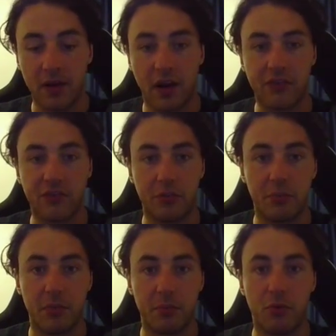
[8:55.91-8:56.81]
I should
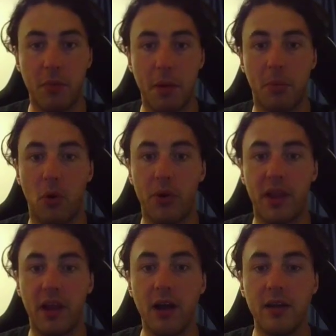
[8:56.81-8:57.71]
put my ball
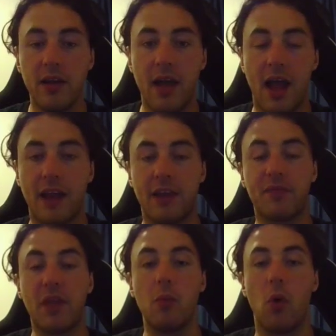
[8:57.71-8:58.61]
here, and
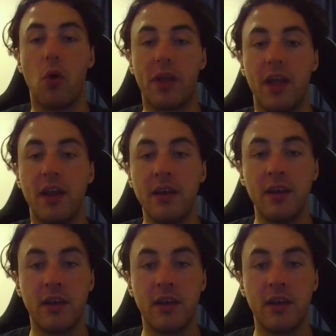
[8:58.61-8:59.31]
if they walk in,